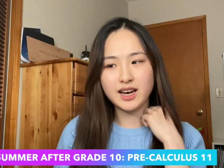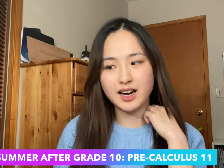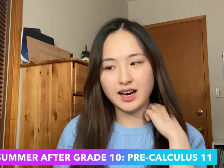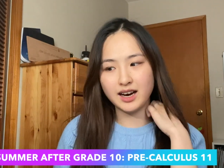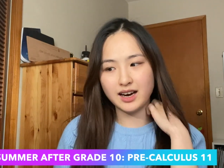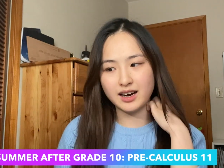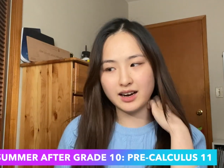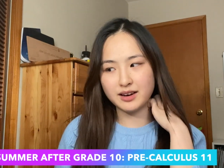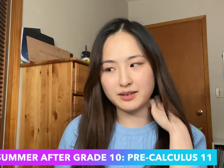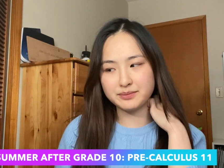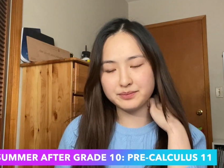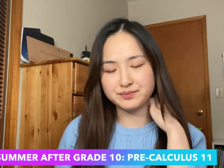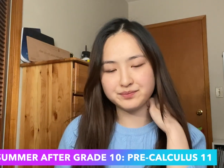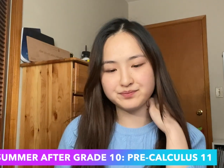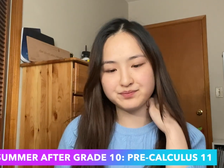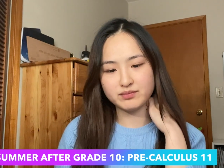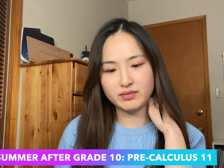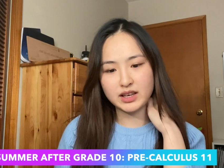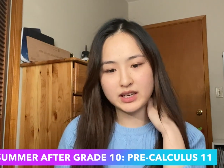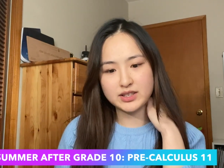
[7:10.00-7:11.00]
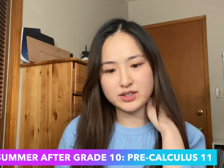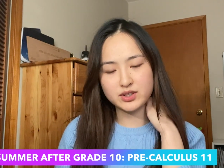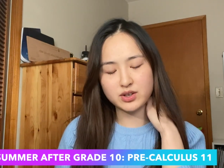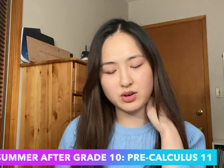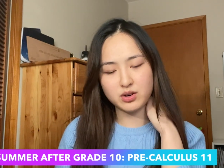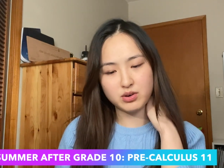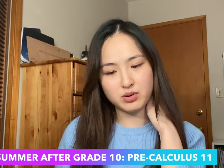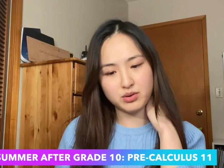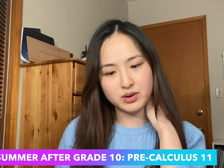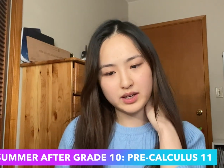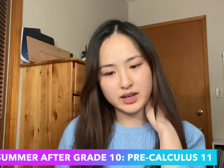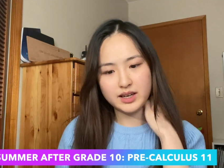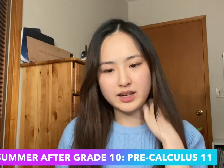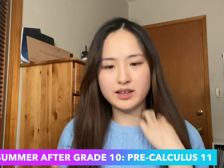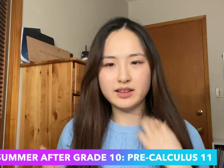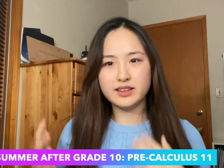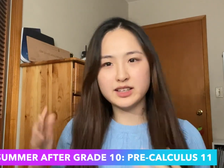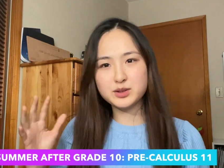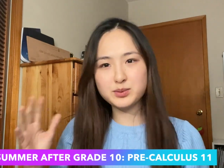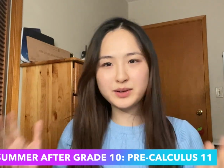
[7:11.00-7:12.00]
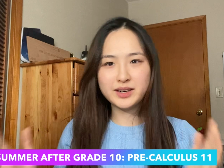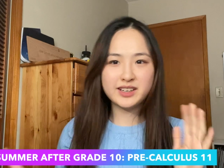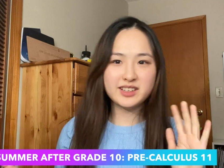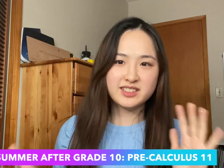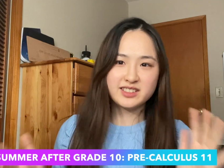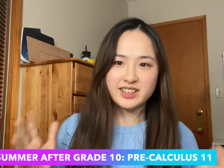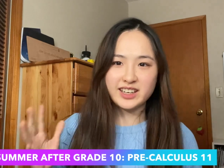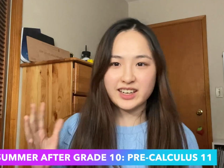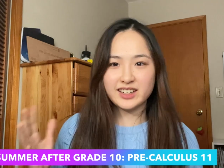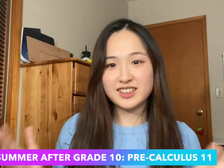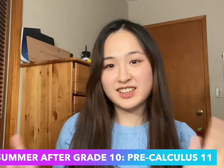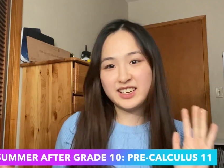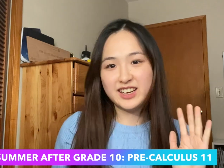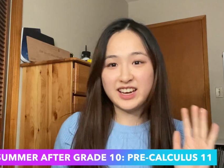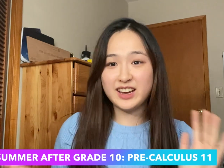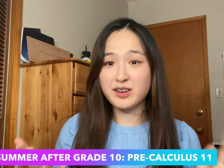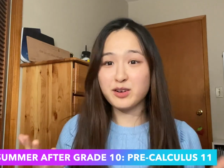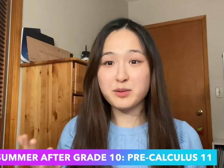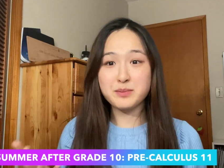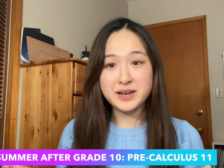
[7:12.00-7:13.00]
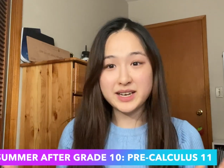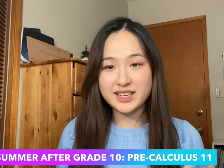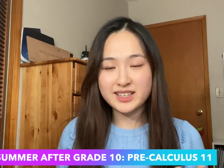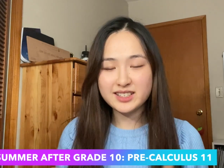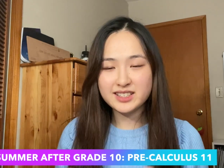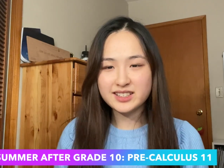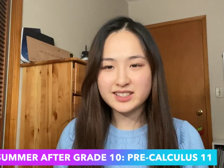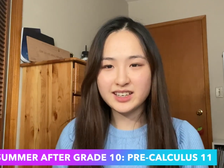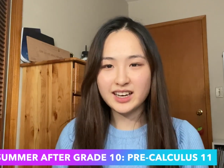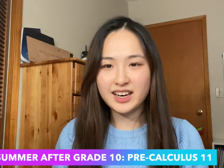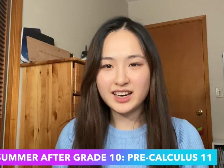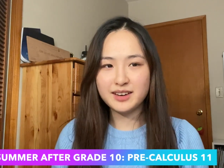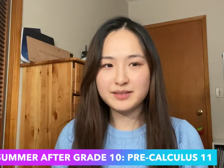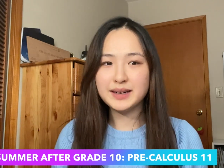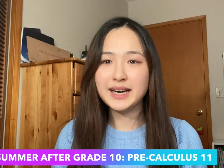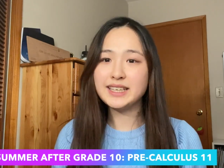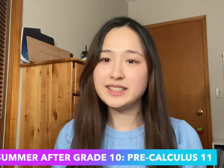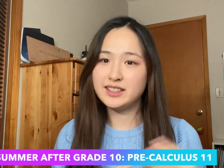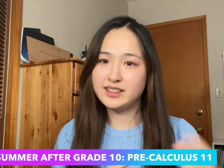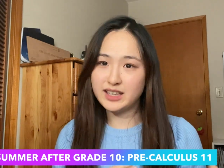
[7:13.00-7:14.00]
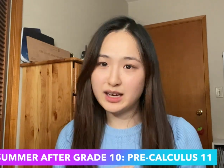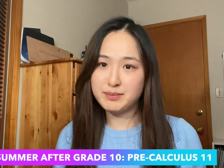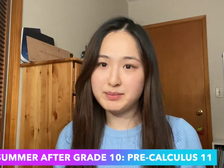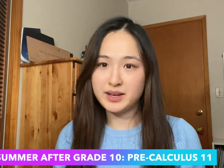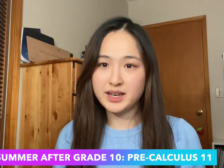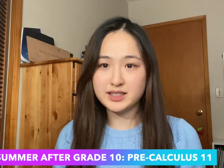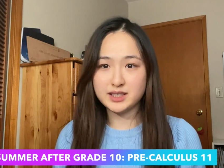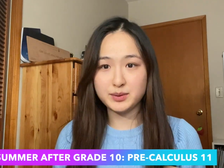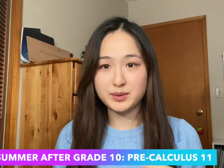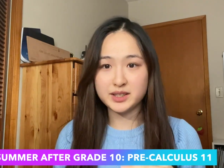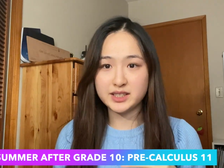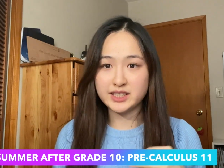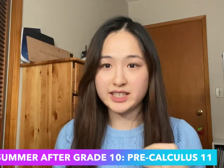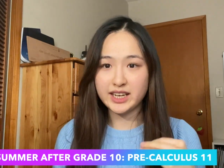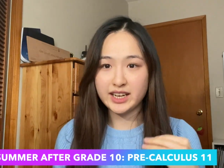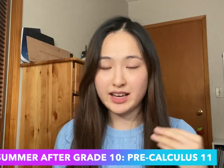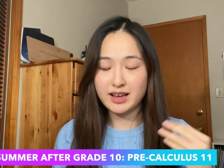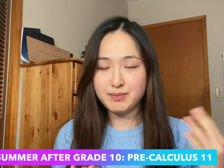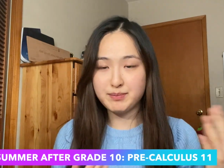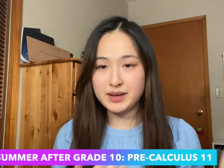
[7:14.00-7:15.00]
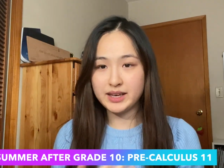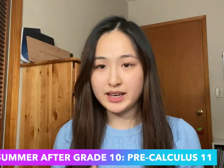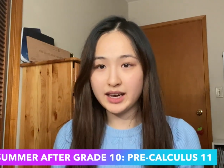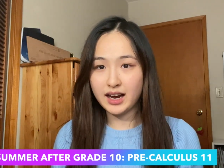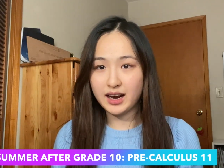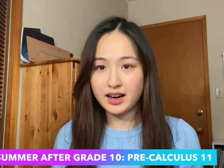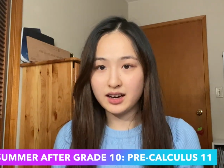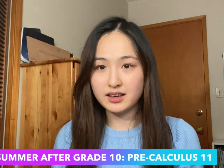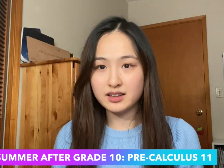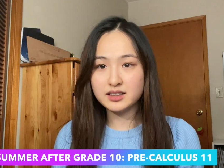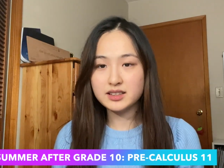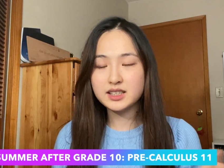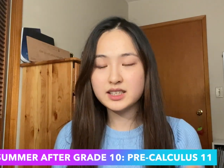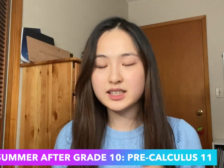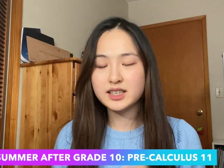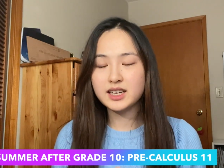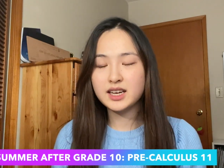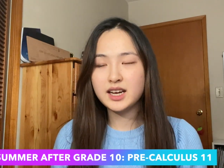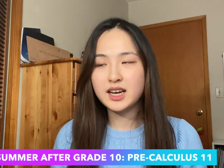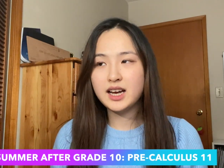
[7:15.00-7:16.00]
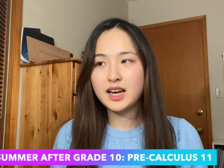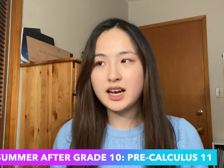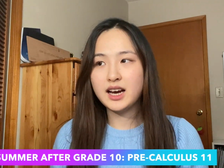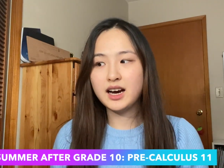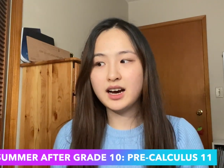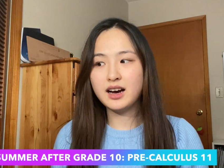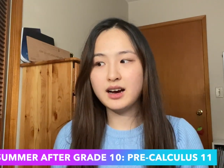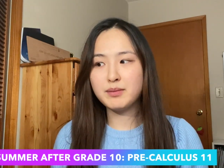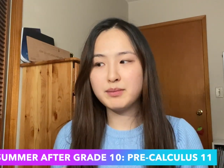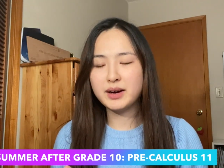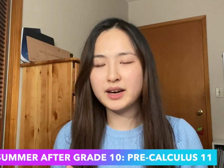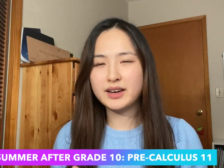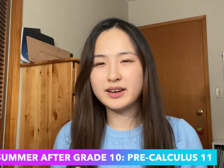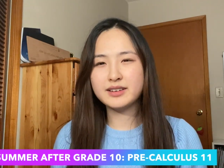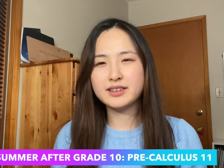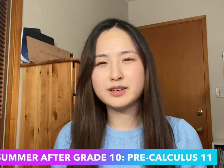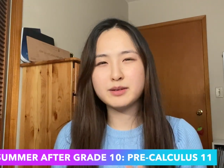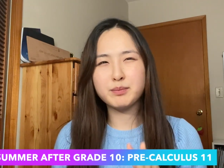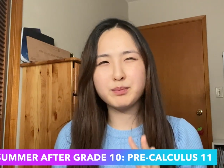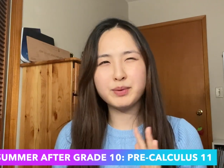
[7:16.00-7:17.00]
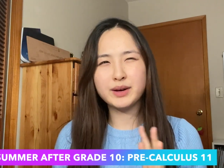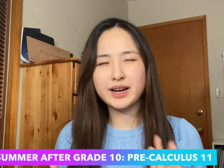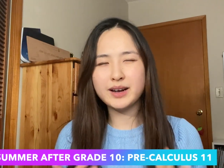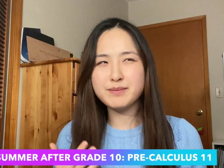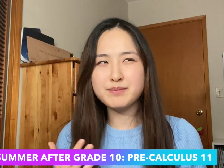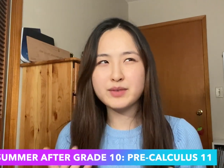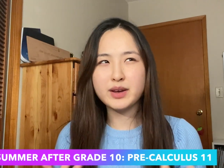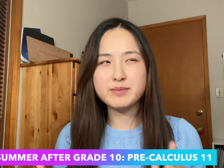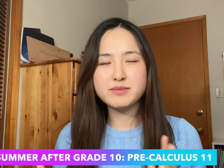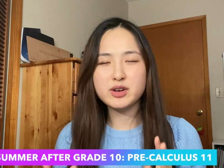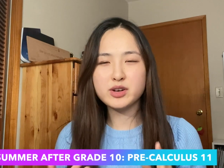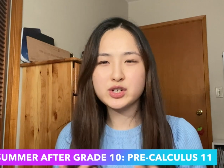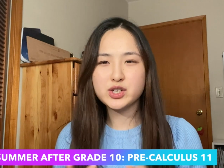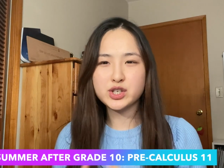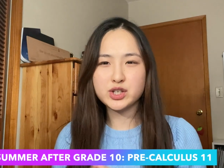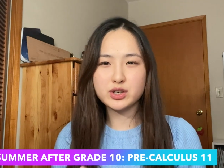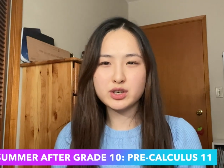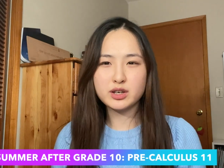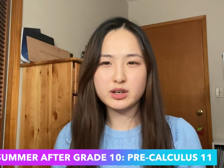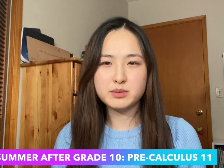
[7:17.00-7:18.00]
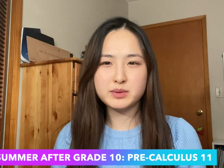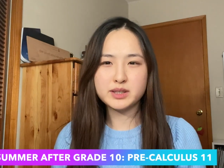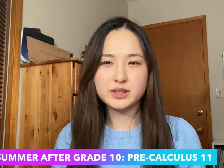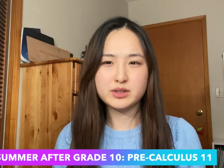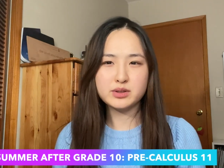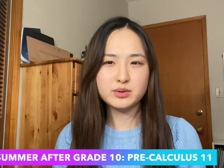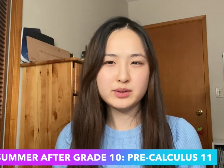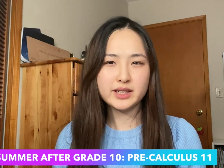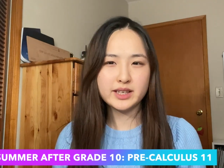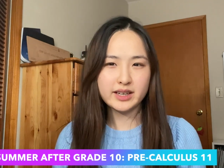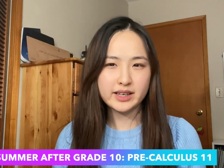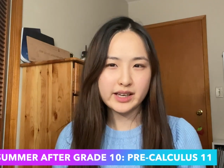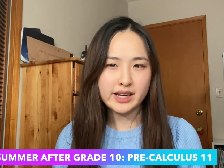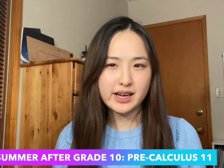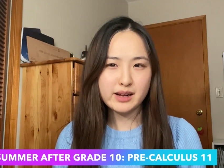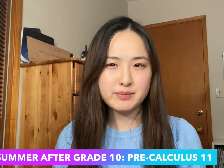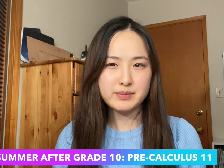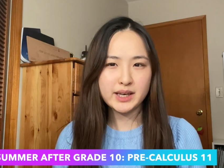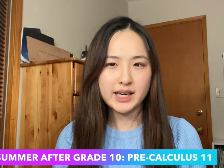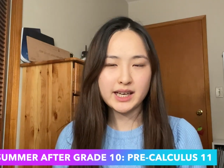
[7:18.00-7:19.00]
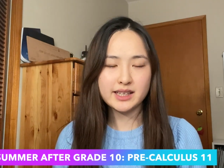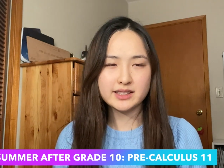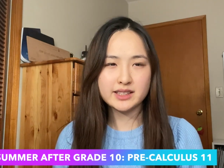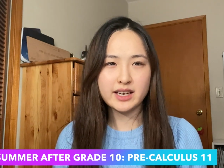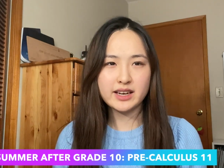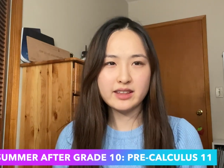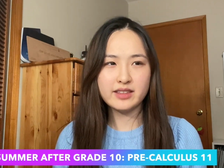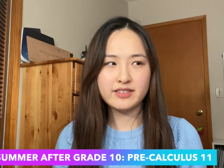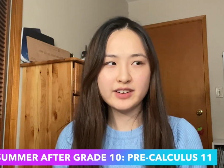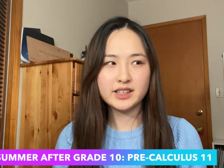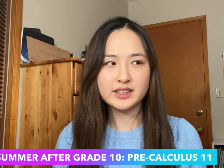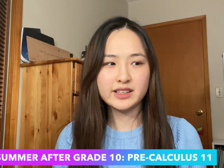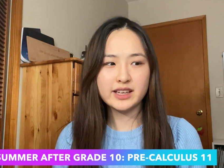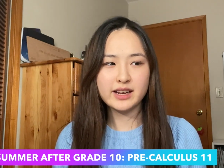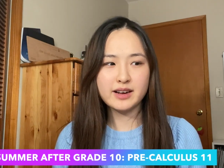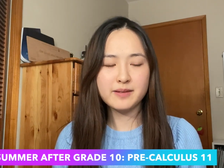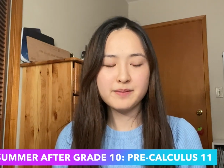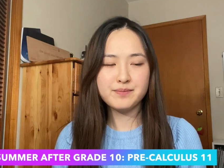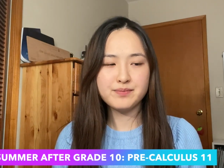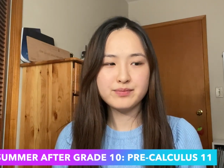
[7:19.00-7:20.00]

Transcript: um, so this one is like a hit or miss. Um, I did that because I wanted to take AP Calc. Um, and but I'm, I'm not sure I would do it again because I felt like